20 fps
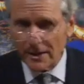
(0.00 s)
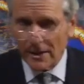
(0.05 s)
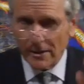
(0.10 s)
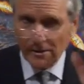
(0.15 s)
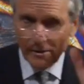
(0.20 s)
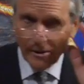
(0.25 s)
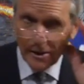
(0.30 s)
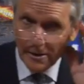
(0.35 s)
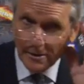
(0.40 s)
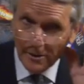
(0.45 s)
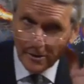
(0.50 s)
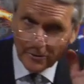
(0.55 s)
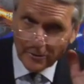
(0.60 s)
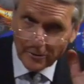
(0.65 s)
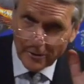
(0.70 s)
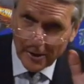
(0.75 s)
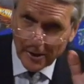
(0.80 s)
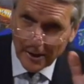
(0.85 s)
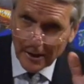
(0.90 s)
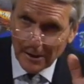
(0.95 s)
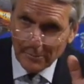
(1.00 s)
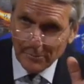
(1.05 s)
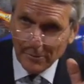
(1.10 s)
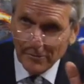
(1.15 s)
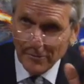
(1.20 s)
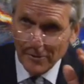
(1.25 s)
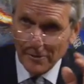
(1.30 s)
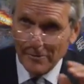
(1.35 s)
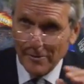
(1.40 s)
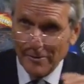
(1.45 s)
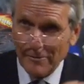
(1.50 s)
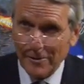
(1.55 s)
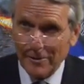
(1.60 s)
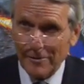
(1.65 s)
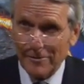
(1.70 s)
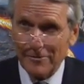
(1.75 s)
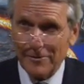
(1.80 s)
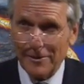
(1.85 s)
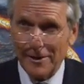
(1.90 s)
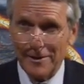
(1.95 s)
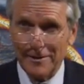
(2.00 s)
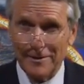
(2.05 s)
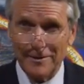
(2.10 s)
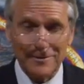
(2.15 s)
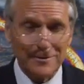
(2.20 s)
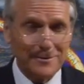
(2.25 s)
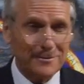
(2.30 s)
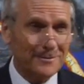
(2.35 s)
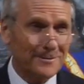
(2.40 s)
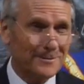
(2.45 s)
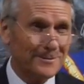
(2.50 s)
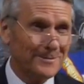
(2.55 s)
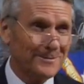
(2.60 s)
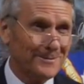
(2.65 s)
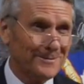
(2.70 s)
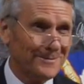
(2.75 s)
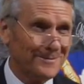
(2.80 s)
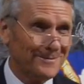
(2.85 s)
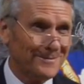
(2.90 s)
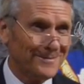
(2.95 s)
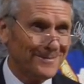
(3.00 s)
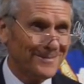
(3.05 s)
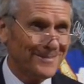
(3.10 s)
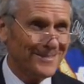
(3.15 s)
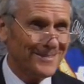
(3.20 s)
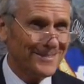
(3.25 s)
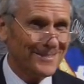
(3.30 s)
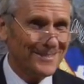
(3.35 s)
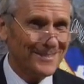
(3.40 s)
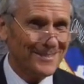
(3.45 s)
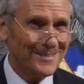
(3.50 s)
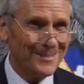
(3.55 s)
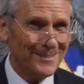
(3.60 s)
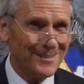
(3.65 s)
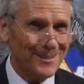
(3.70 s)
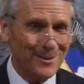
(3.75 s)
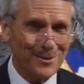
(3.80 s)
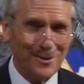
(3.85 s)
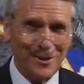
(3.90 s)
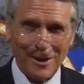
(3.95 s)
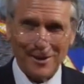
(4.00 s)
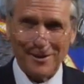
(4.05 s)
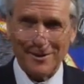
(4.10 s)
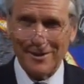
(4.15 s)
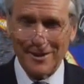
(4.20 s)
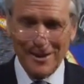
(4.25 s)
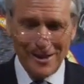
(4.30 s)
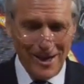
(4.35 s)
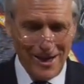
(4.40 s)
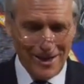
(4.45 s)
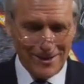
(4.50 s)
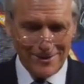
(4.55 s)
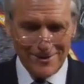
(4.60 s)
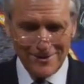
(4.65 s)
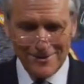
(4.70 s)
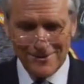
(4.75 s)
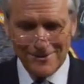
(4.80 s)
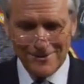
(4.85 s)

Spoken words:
sound like the drying up of the river Euphrates? Exactly that.